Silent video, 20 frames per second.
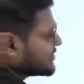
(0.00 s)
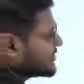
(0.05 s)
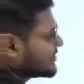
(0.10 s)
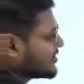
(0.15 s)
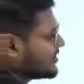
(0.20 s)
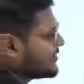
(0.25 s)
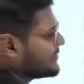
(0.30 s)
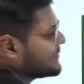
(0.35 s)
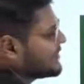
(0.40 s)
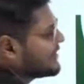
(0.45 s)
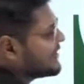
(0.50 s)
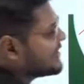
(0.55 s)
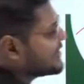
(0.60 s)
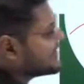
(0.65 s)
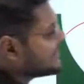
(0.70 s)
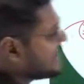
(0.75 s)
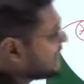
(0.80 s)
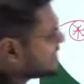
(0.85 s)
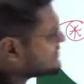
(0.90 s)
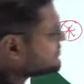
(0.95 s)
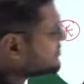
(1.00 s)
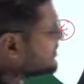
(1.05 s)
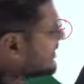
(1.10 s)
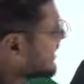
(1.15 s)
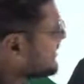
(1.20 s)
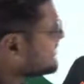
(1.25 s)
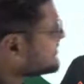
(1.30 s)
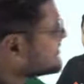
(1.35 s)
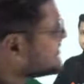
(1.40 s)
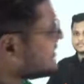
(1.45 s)
Okay, next we
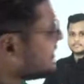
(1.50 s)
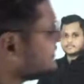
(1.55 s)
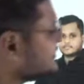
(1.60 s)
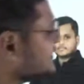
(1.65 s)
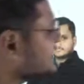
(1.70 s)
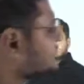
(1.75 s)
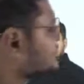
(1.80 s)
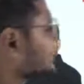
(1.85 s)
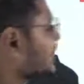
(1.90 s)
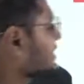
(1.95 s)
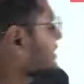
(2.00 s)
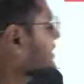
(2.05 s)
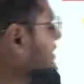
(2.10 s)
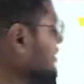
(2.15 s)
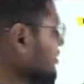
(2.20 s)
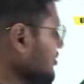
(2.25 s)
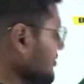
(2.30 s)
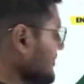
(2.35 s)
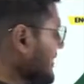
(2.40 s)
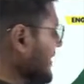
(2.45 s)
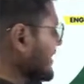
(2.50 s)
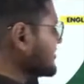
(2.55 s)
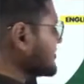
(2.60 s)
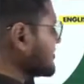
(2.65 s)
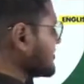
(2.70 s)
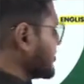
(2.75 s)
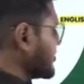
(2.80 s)
have CFSO and TO batch.